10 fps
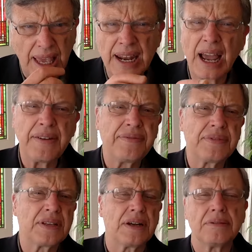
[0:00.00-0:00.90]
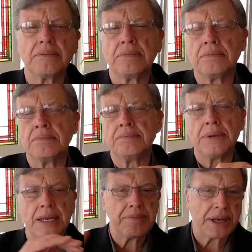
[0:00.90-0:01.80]
And I've done
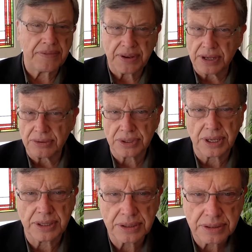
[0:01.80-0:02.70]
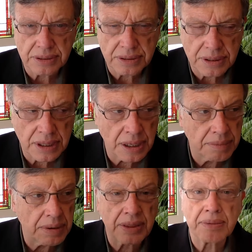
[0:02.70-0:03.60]
many, many videos on this.
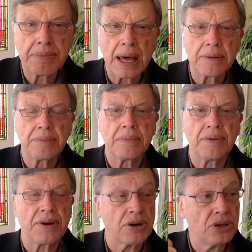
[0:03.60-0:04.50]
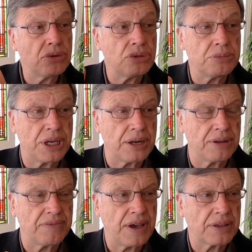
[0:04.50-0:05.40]
On the bottom of our YouTube channel,
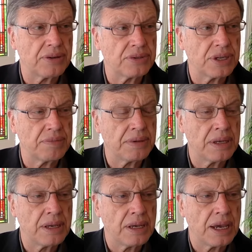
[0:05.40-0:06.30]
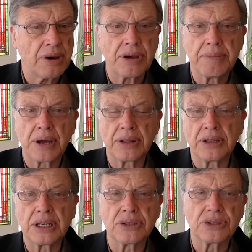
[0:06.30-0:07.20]
in fact, there's a area about
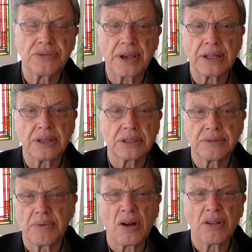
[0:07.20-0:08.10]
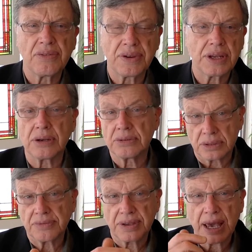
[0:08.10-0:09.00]
illegal surveillance of all the videos.
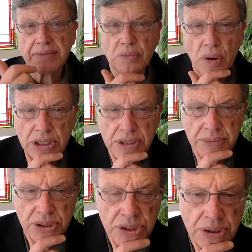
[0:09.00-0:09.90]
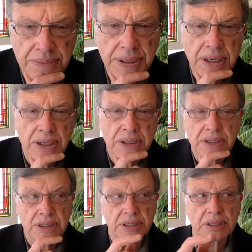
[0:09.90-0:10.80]
If you haven't watched them, you should, because
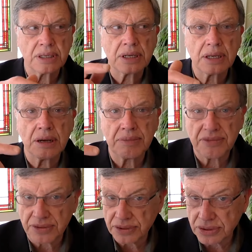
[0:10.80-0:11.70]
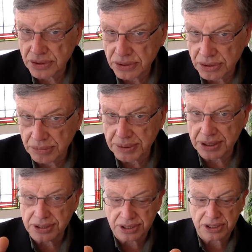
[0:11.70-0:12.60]
this is going to come full circle,
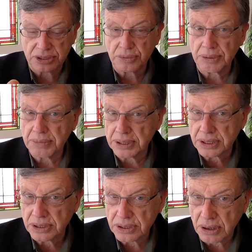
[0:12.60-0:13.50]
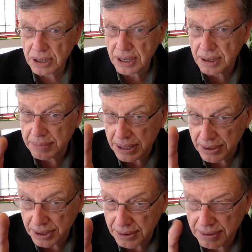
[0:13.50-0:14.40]
because this is what Musk is talking about
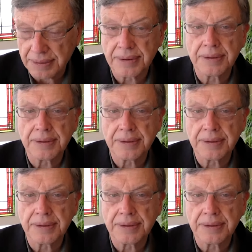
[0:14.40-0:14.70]
here.